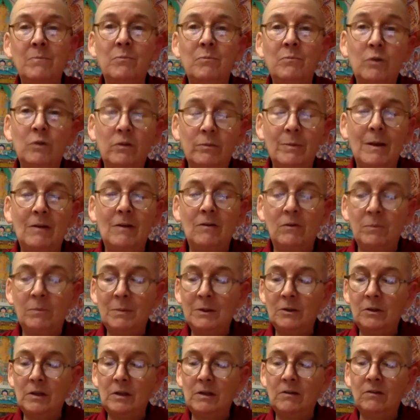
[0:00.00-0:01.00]

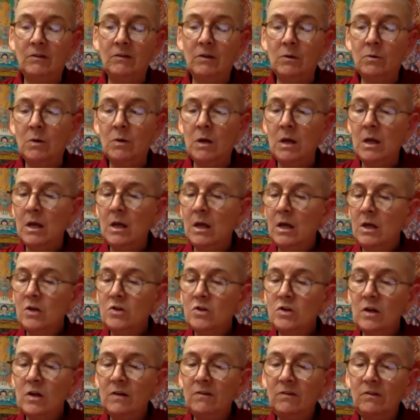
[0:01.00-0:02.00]
responsibilities. So
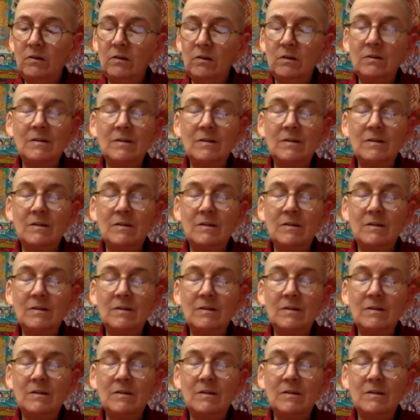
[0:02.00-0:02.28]
just